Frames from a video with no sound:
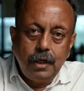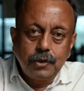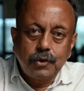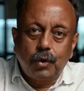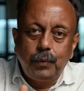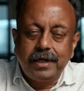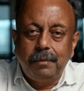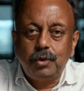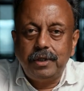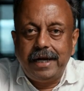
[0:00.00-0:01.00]
So we
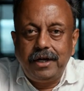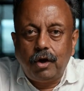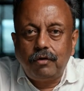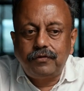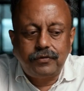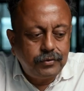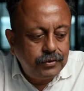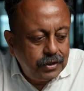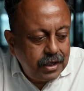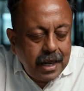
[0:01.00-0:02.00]
come to the end of
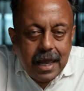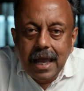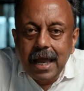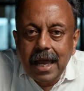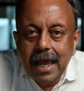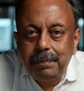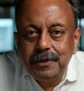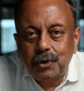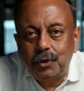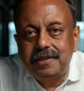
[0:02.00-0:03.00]

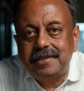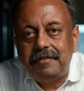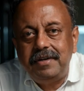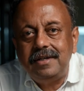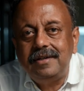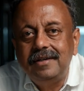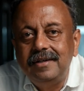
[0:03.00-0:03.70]
episode 7,